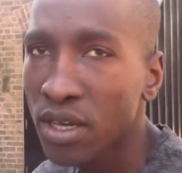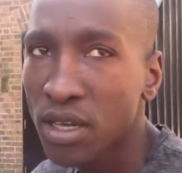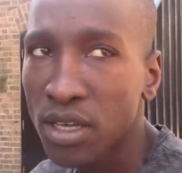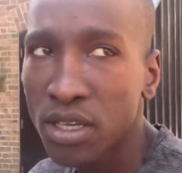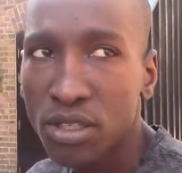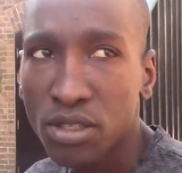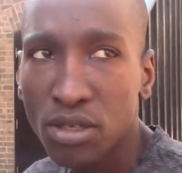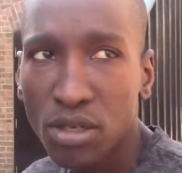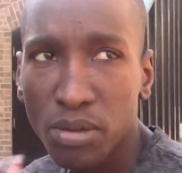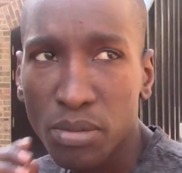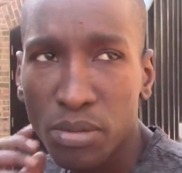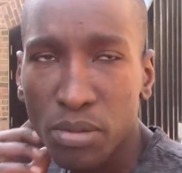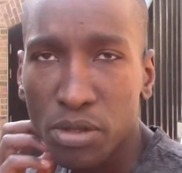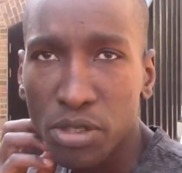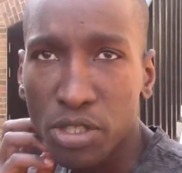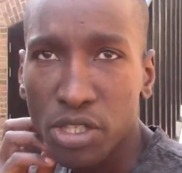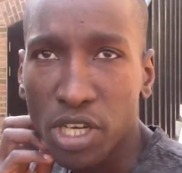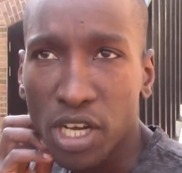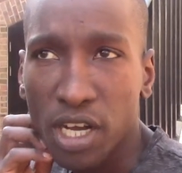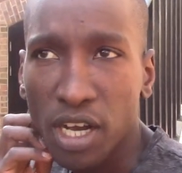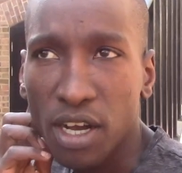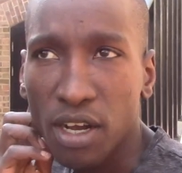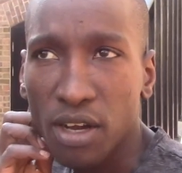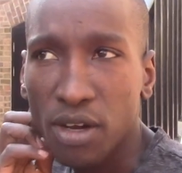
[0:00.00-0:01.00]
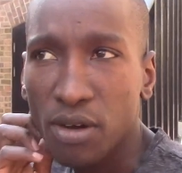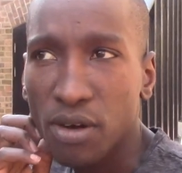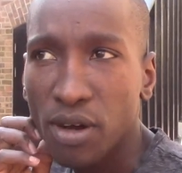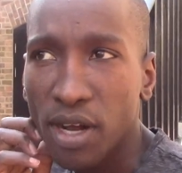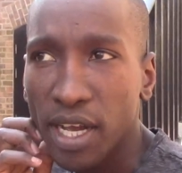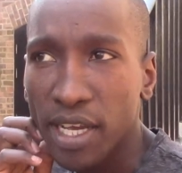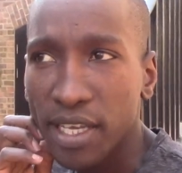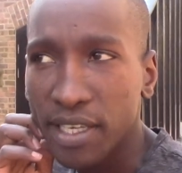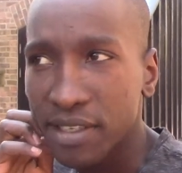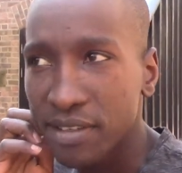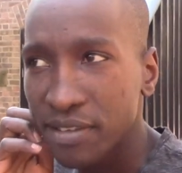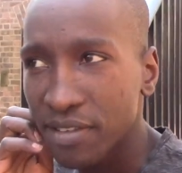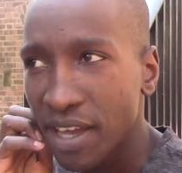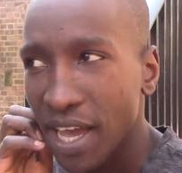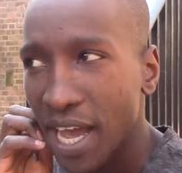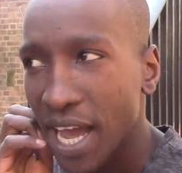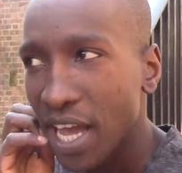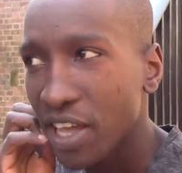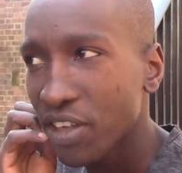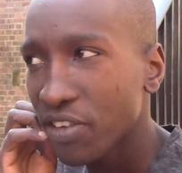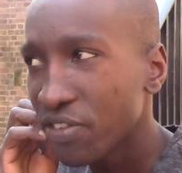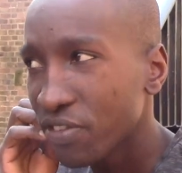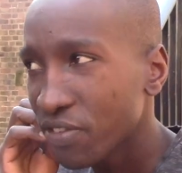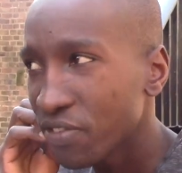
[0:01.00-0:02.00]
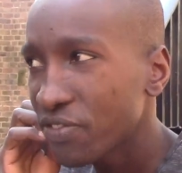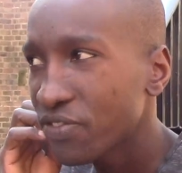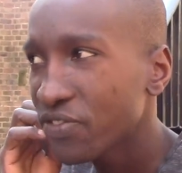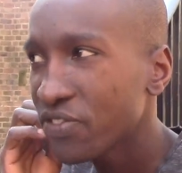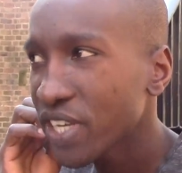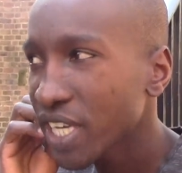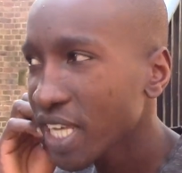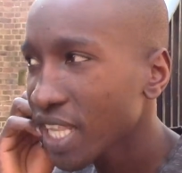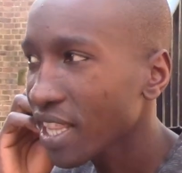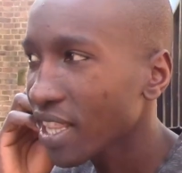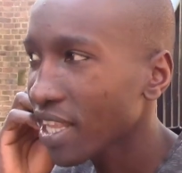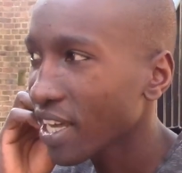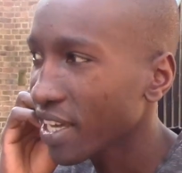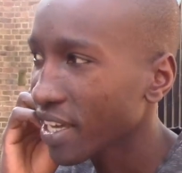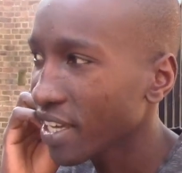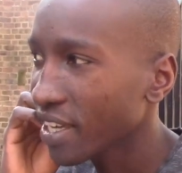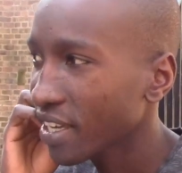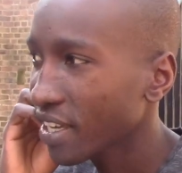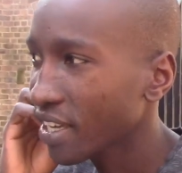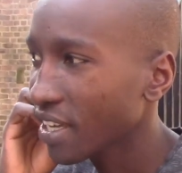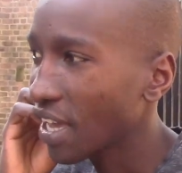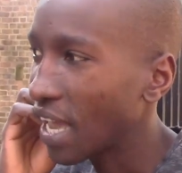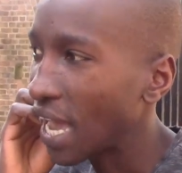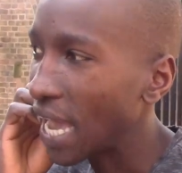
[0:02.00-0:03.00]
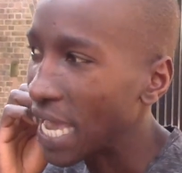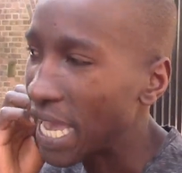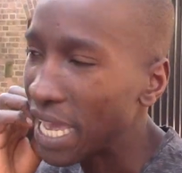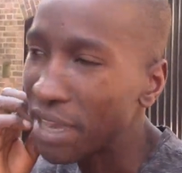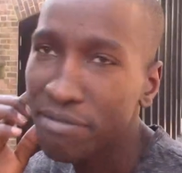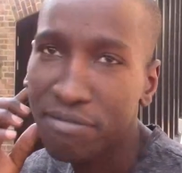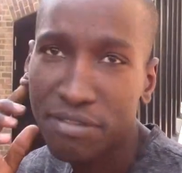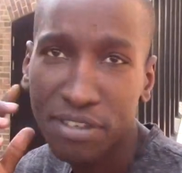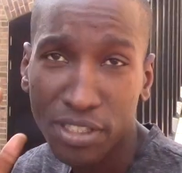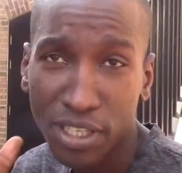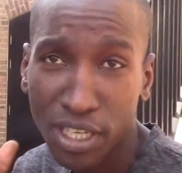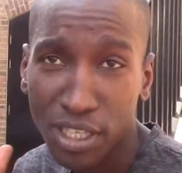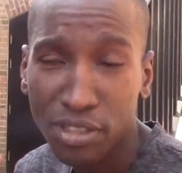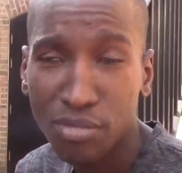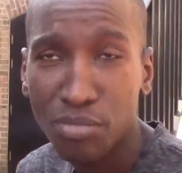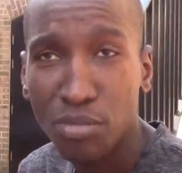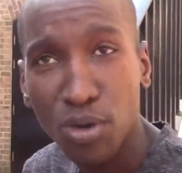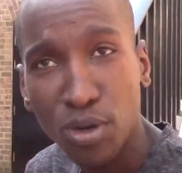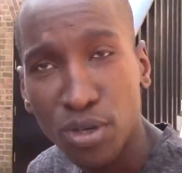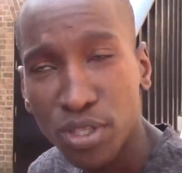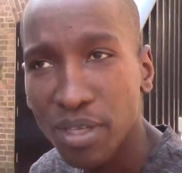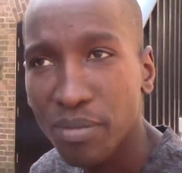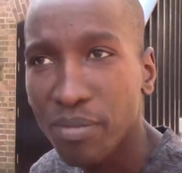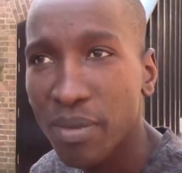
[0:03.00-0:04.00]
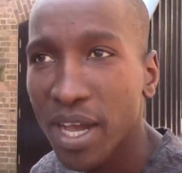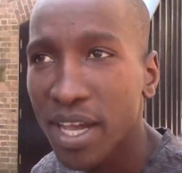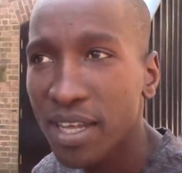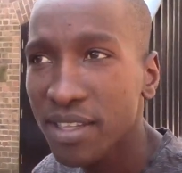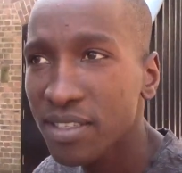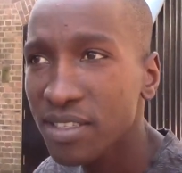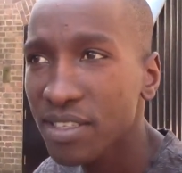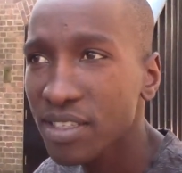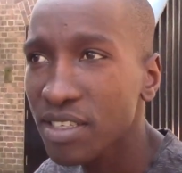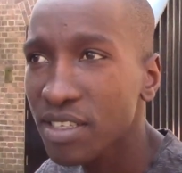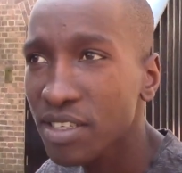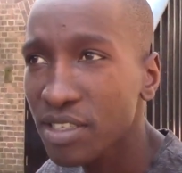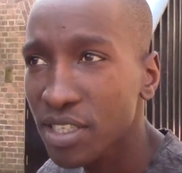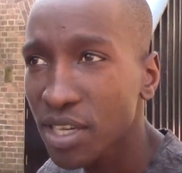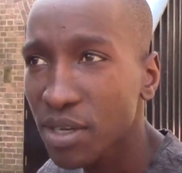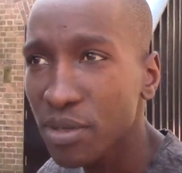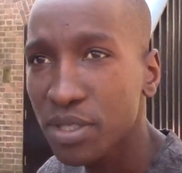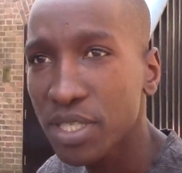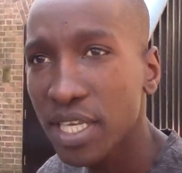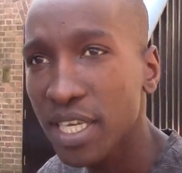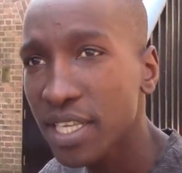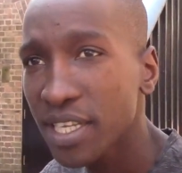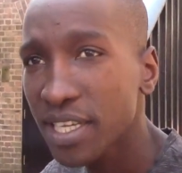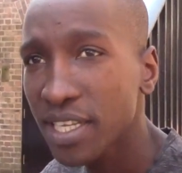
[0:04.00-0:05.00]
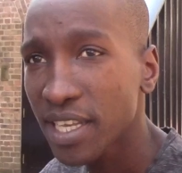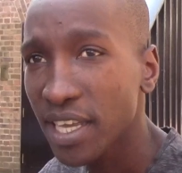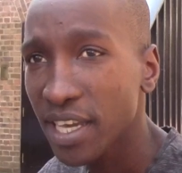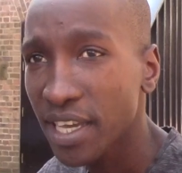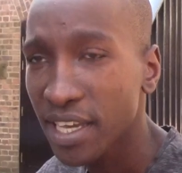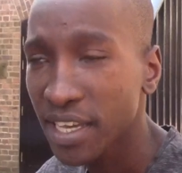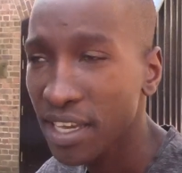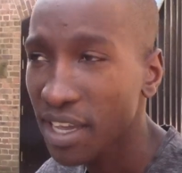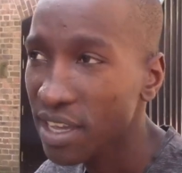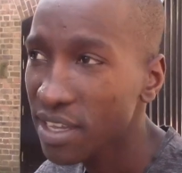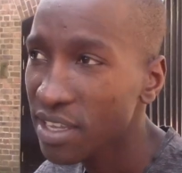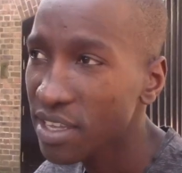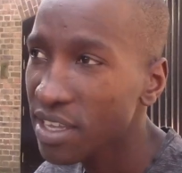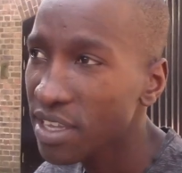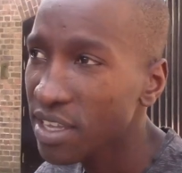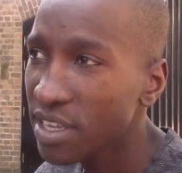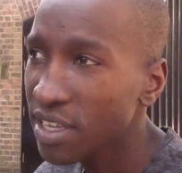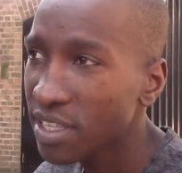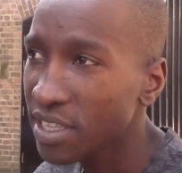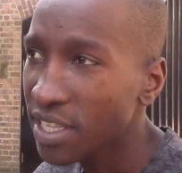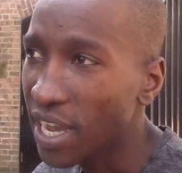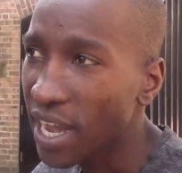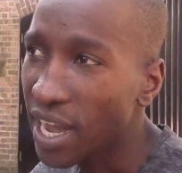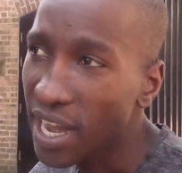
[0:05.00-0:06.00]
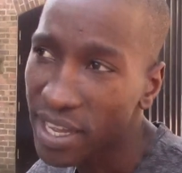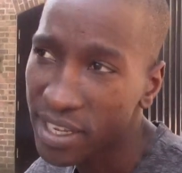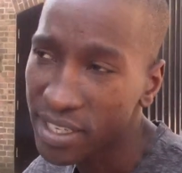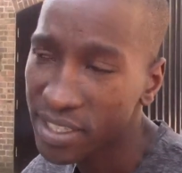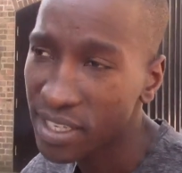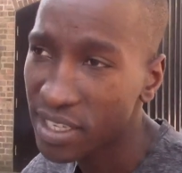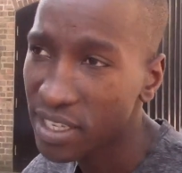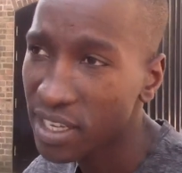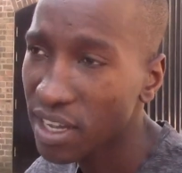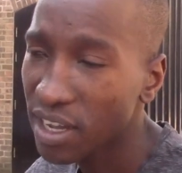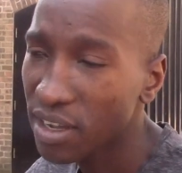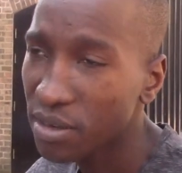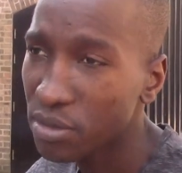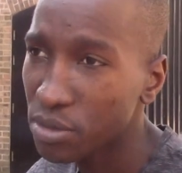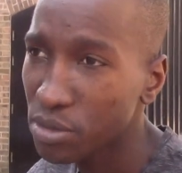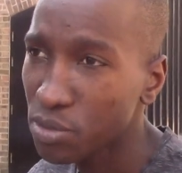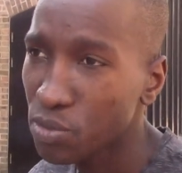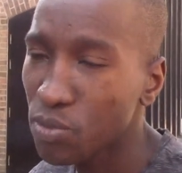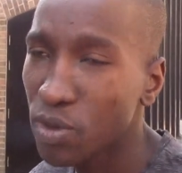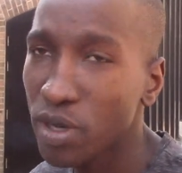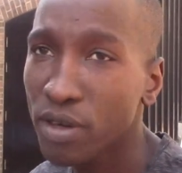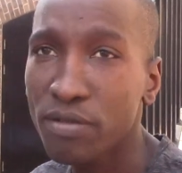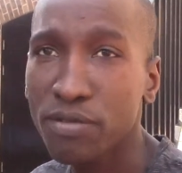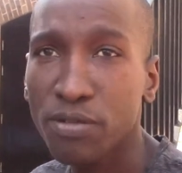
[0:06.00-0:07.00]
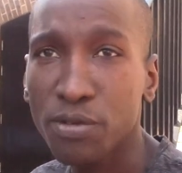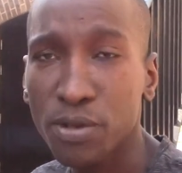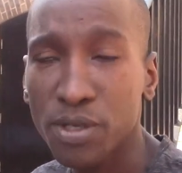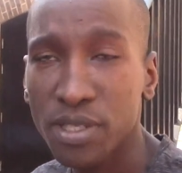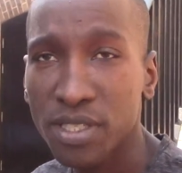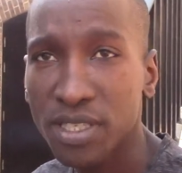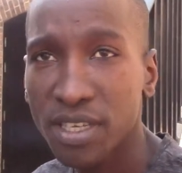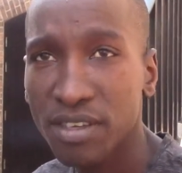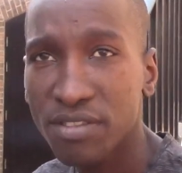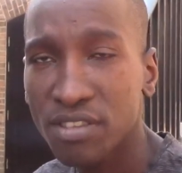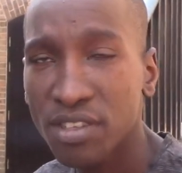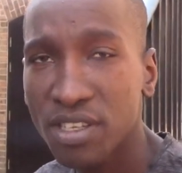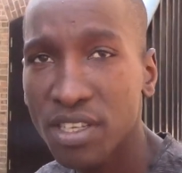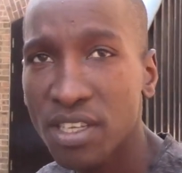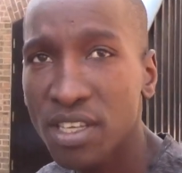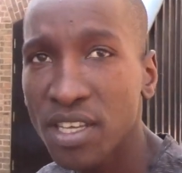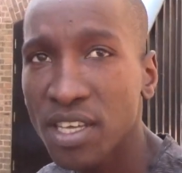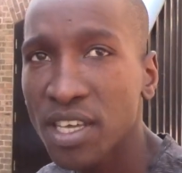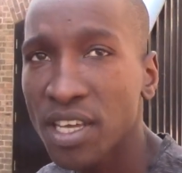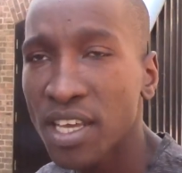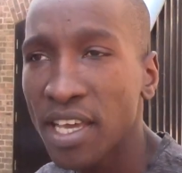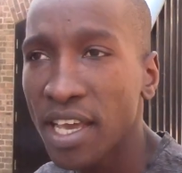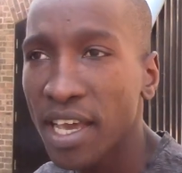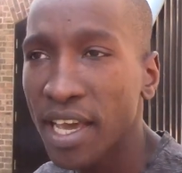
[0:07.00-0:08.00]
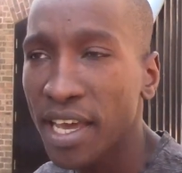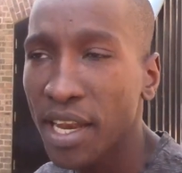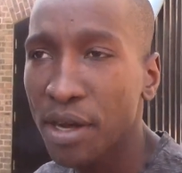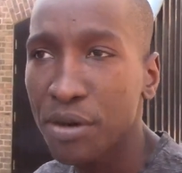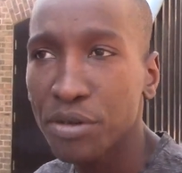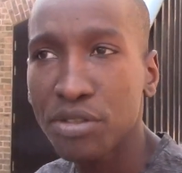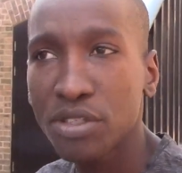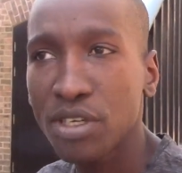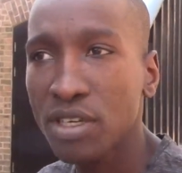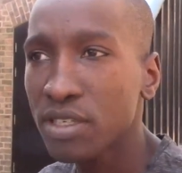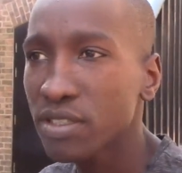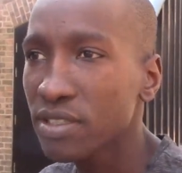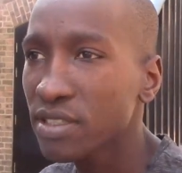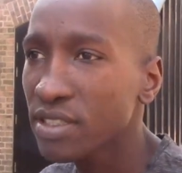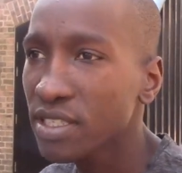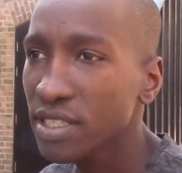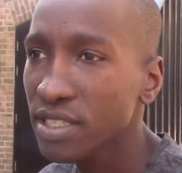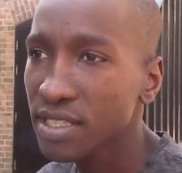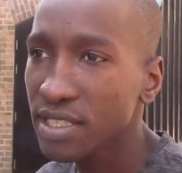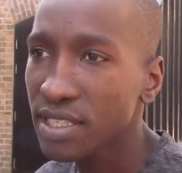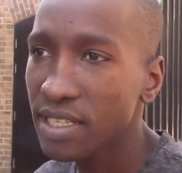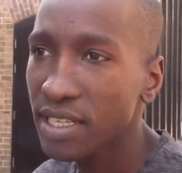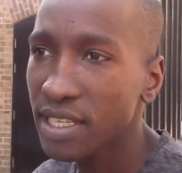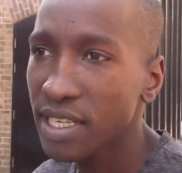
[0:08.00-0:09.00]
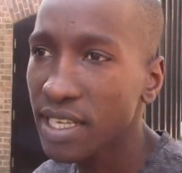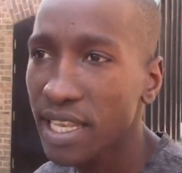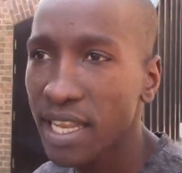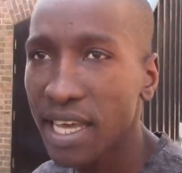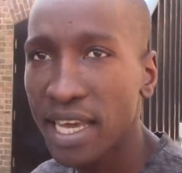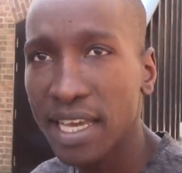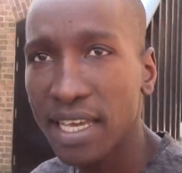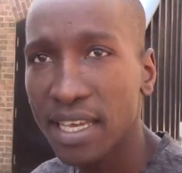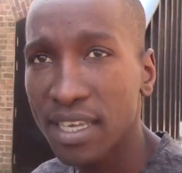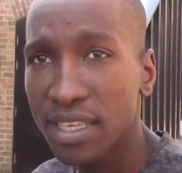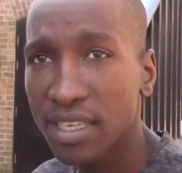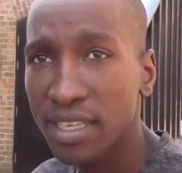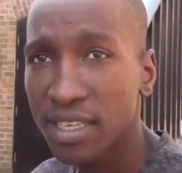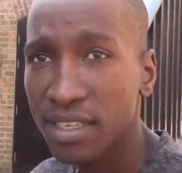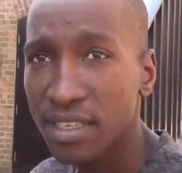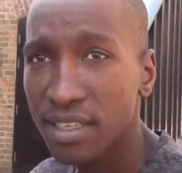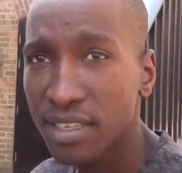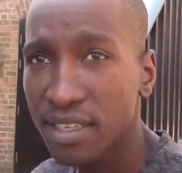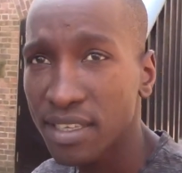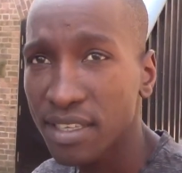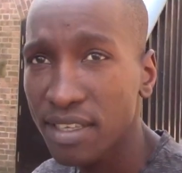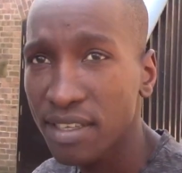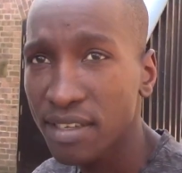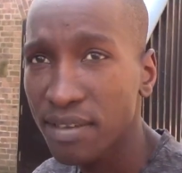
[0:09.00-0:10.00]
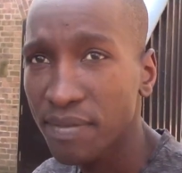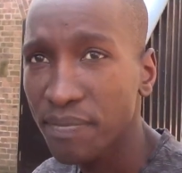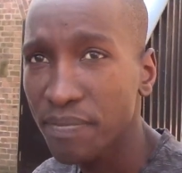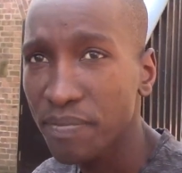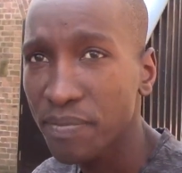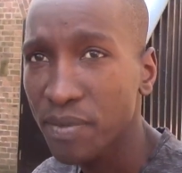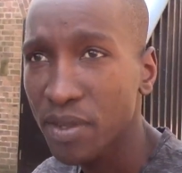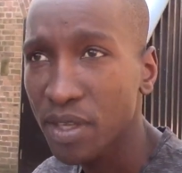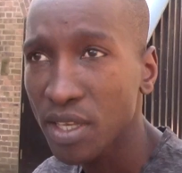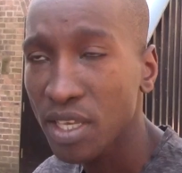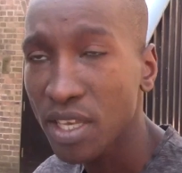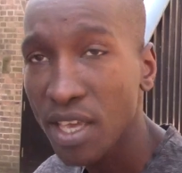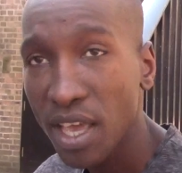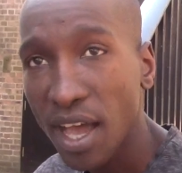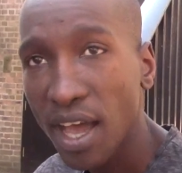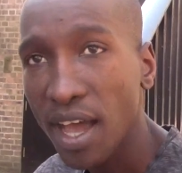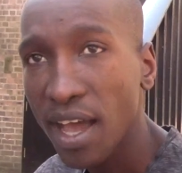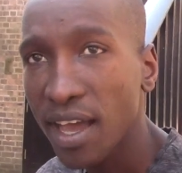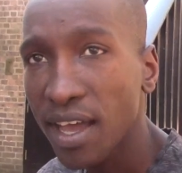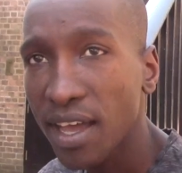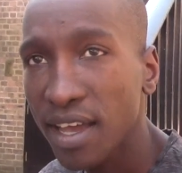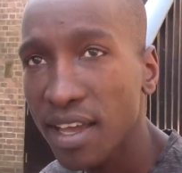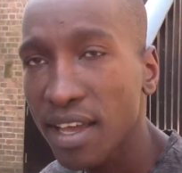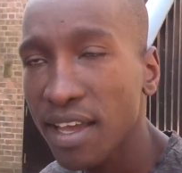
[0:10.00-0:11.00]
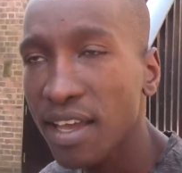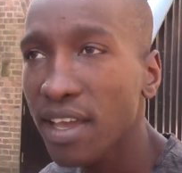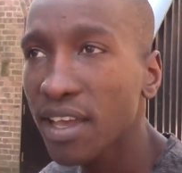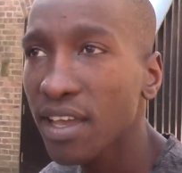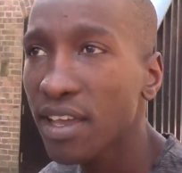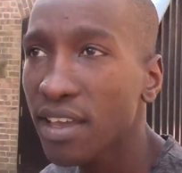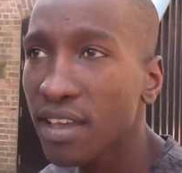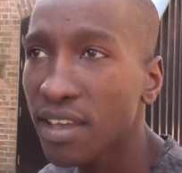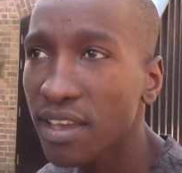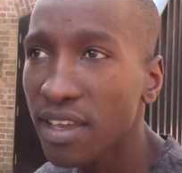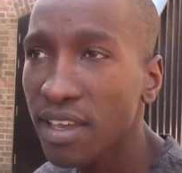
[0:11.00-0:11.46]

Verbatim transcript: So before Chicago, I I feel like I emphasized more on the miles because I was hitting like the highest I got was 147 and I was consistently 147 like, before Chicago. Yeah. Okay.